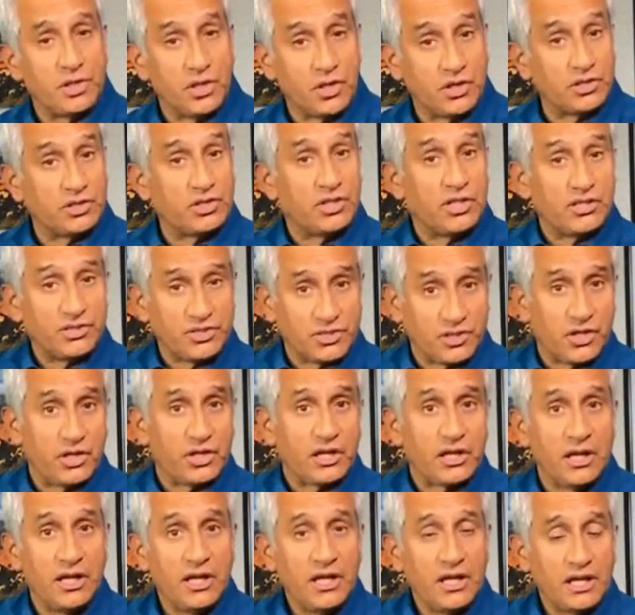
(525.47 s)
does
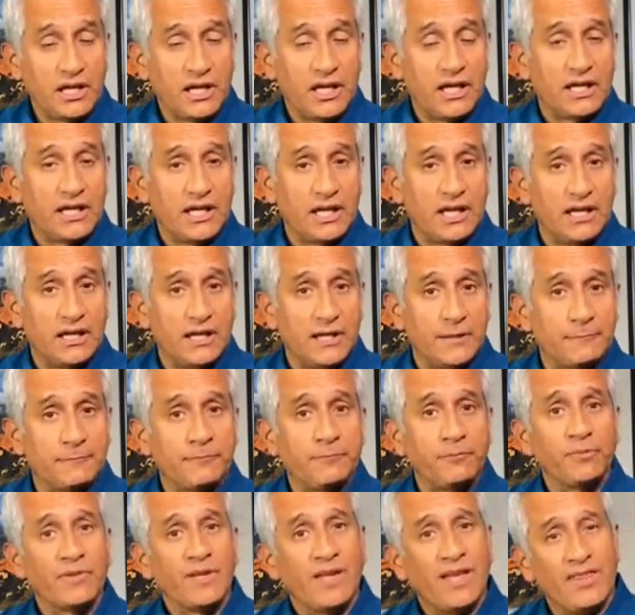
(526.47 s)
start kicking in,
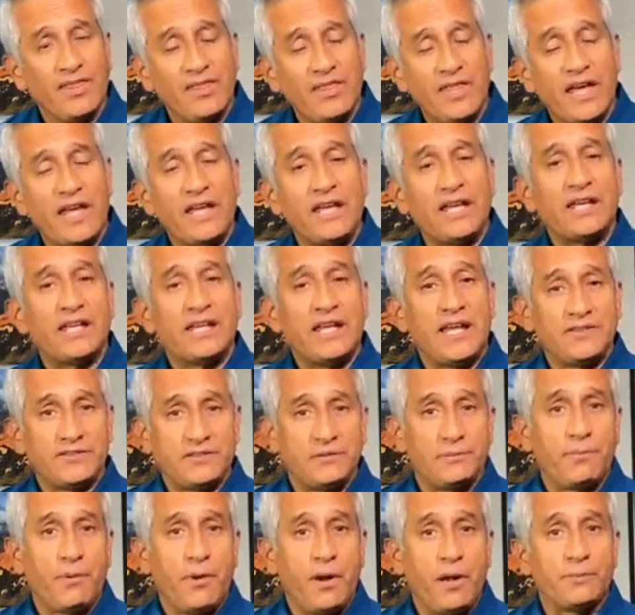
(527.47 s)
then it can have
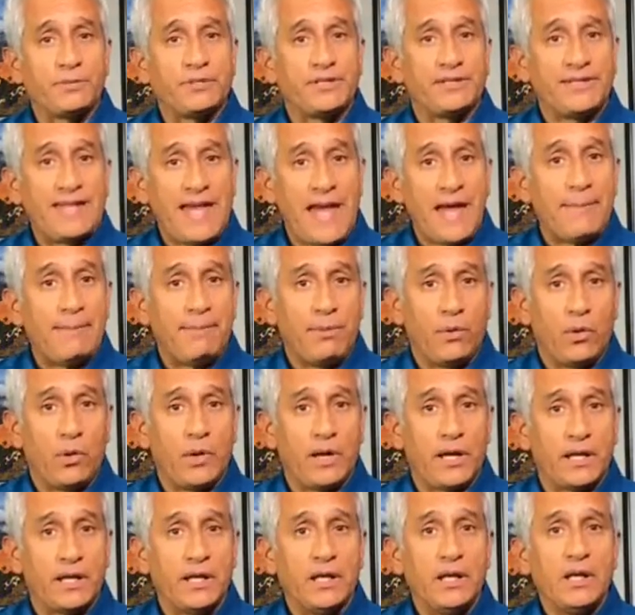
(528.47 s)
some problems at that
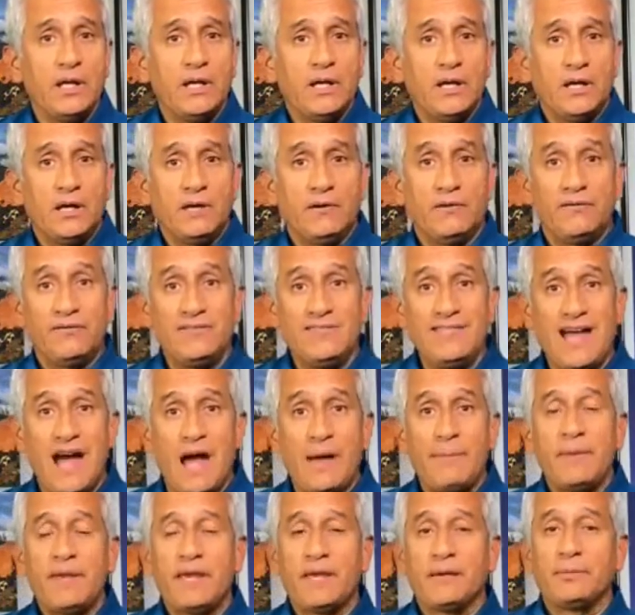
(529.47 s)
point of
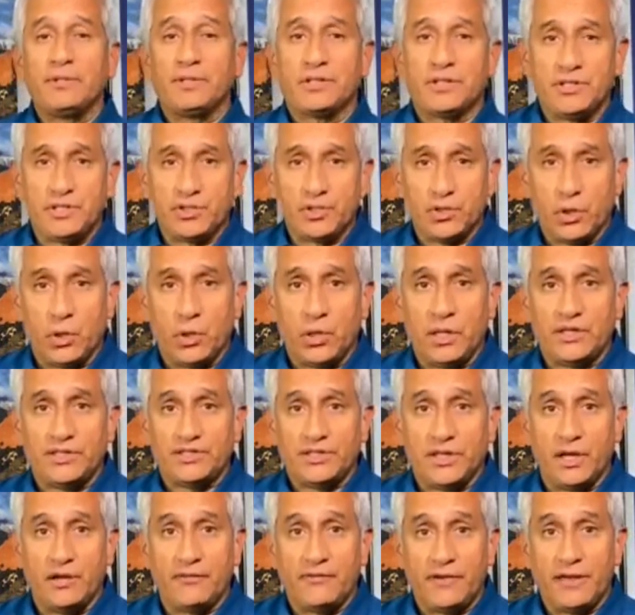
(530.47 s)
not being able to control
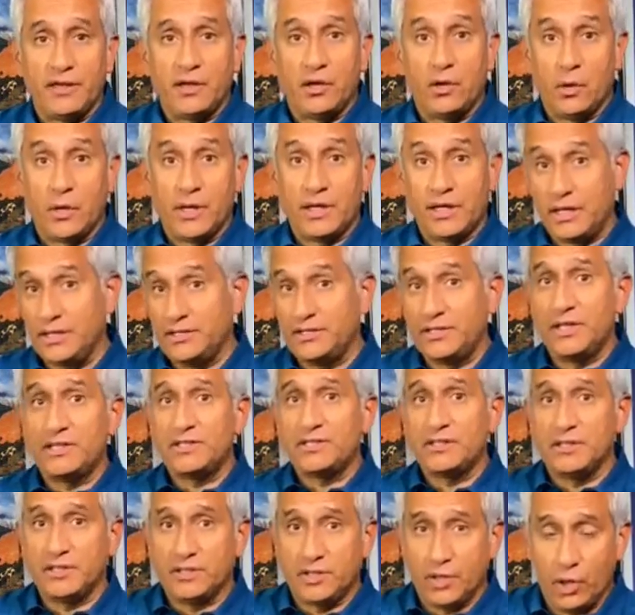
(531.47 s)
itself and going
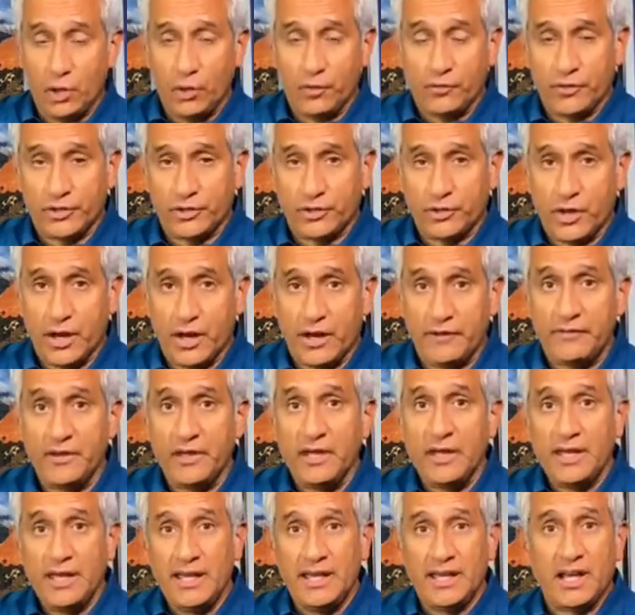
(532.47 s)
essentially into
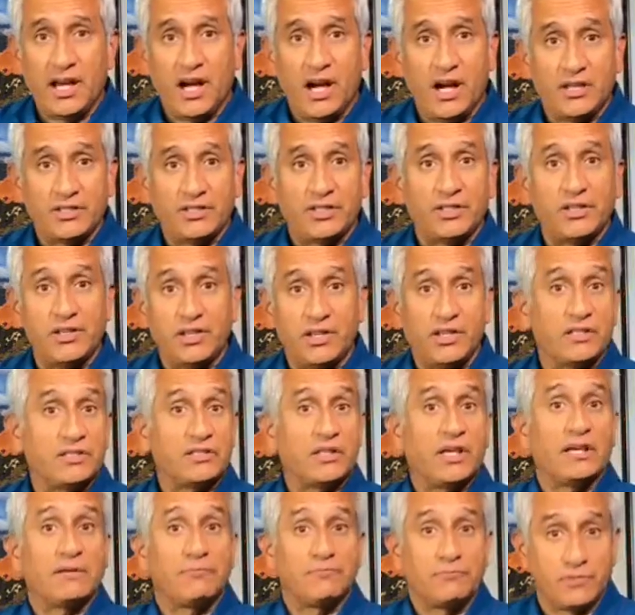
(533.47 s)
overdrive and causing things
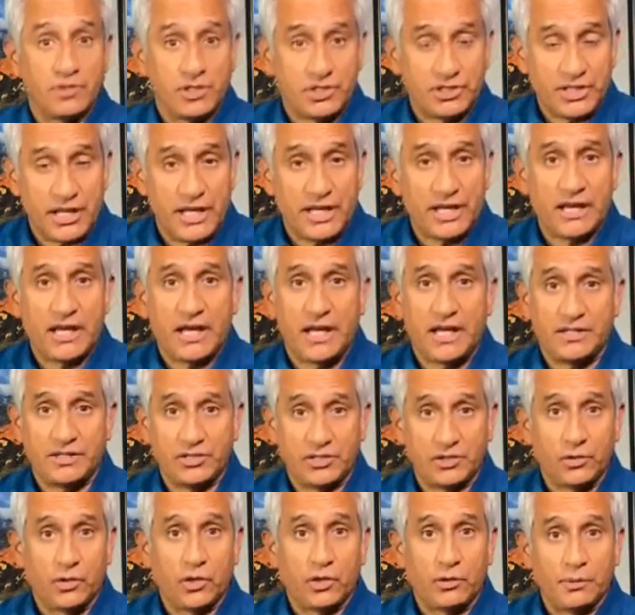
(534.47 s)
like the cytokine
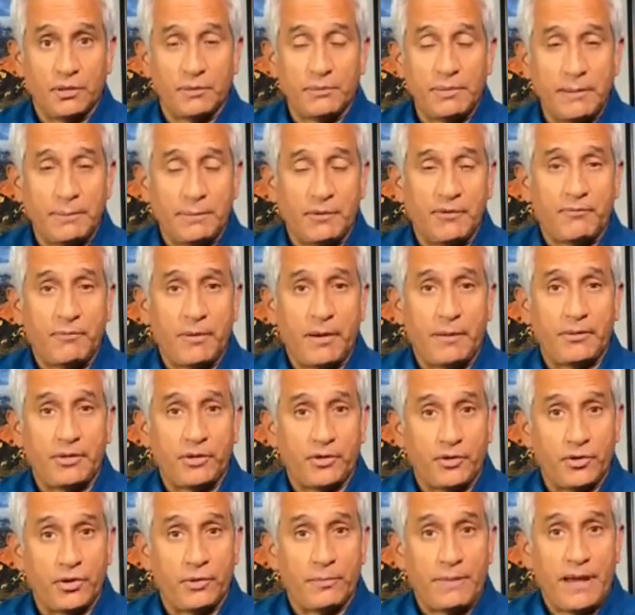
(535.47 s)
storm that people have probably
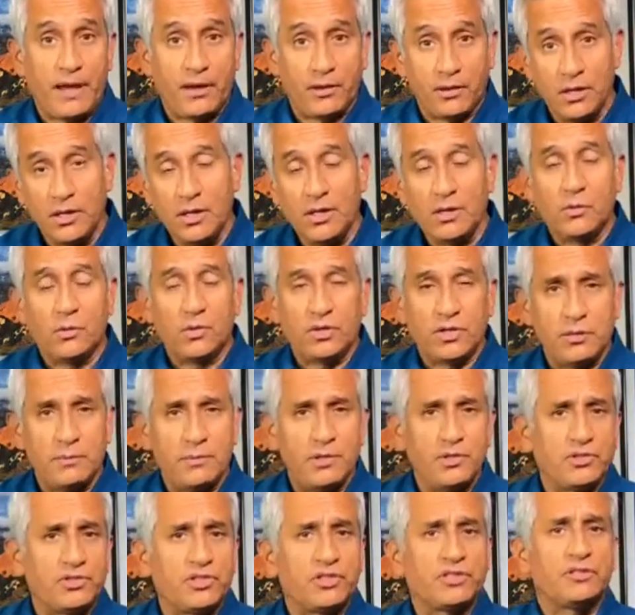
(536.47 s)
heard about, where the
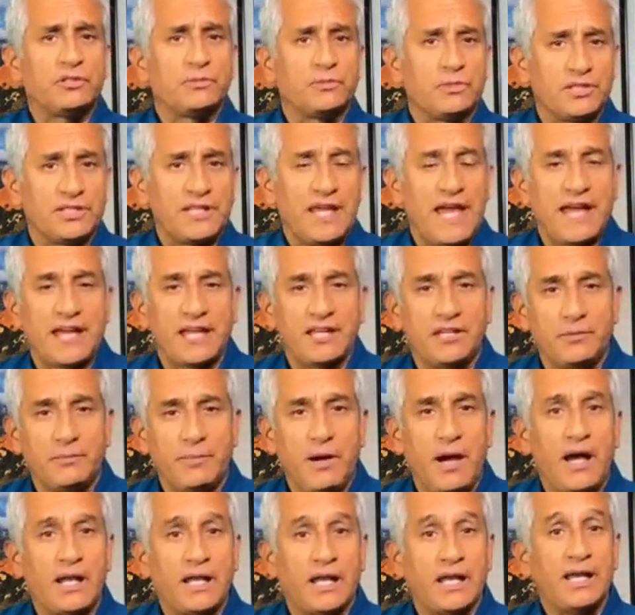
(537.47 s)
immune system's attacking the
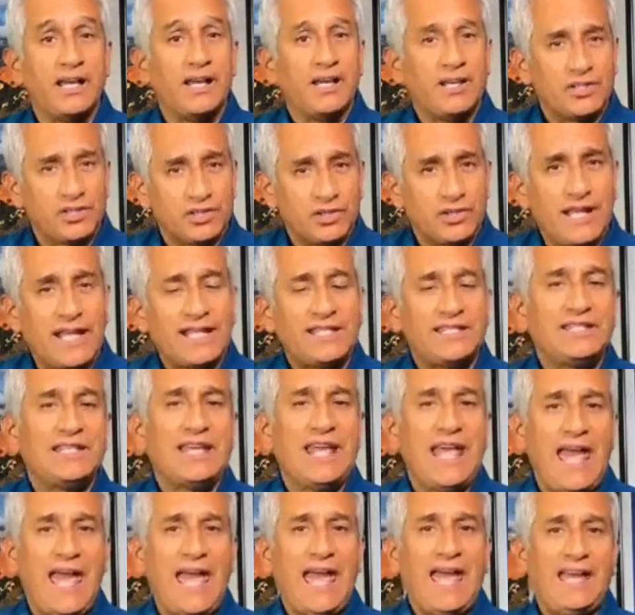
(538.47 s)
body. So that's
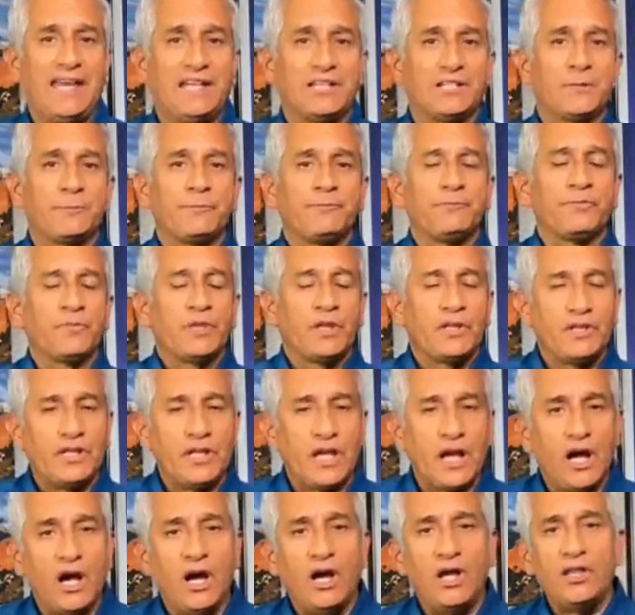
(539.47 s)
the age. The
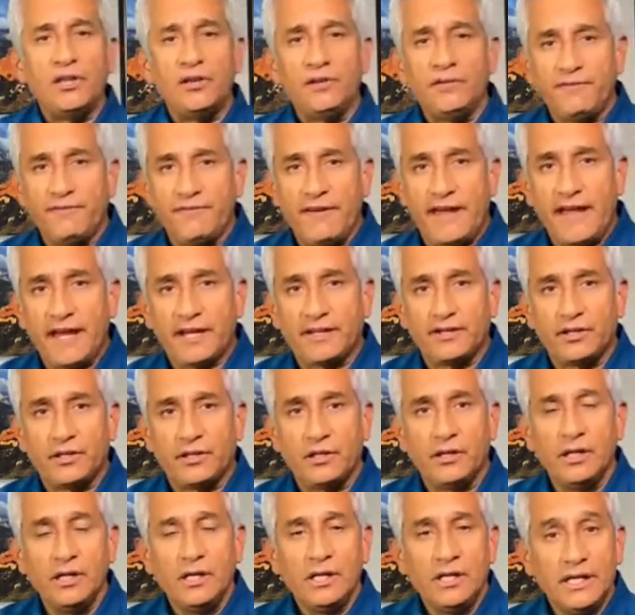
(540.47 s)
other
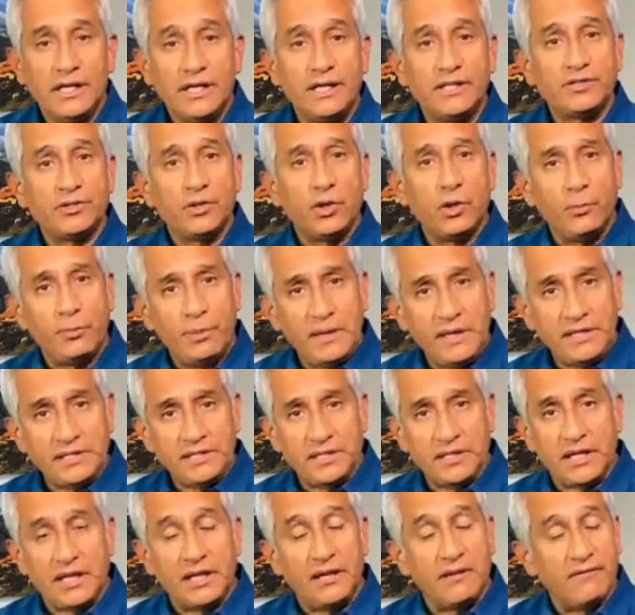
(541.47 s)
factor is
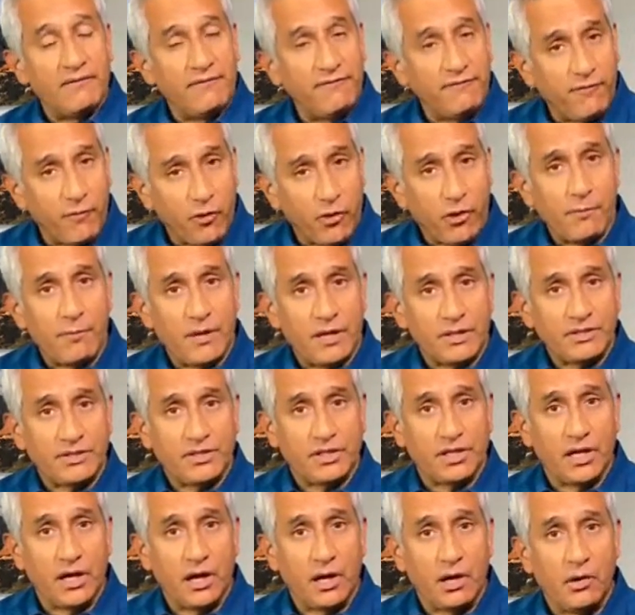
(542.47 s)
obesity. 4 months
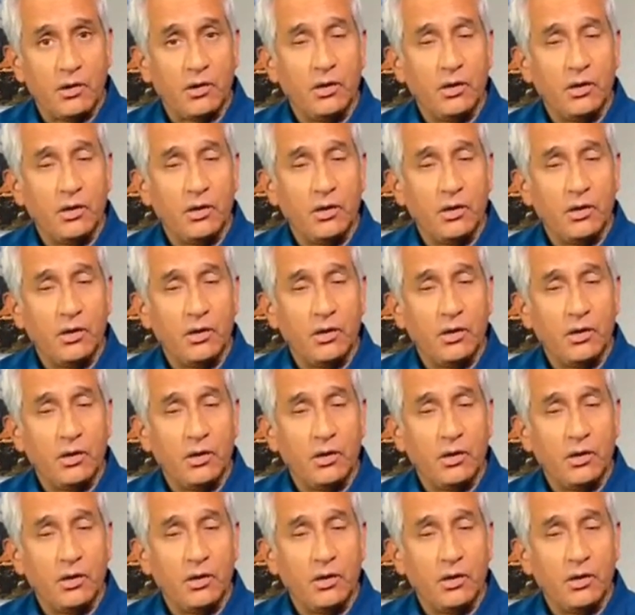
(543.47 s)
ago,